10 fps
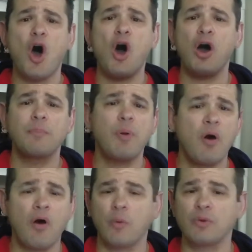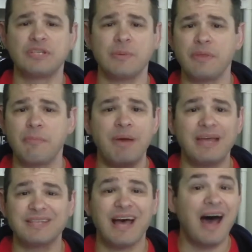on par with some of the
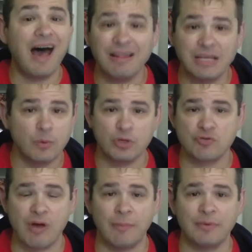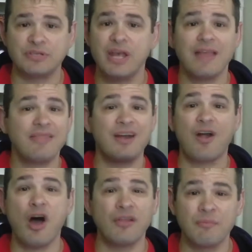best Hollywood dramas that are
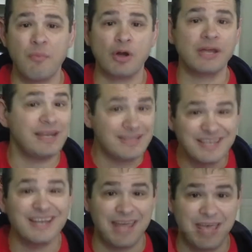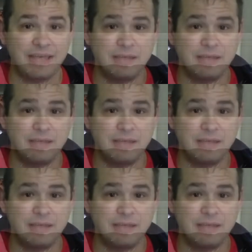on the market today.